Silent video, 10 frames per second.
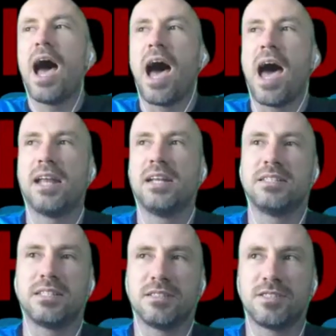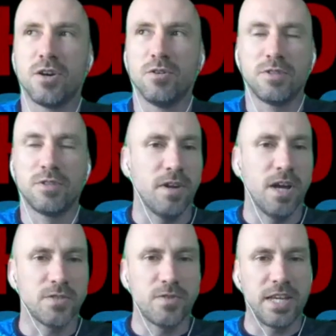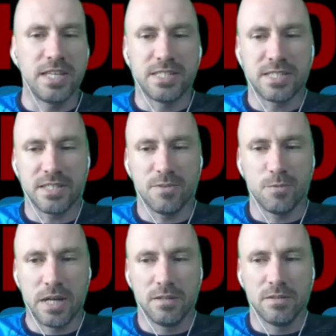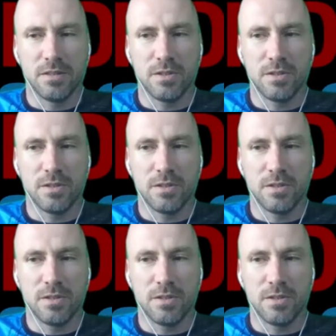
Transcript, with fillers: And so the philosophy is, well,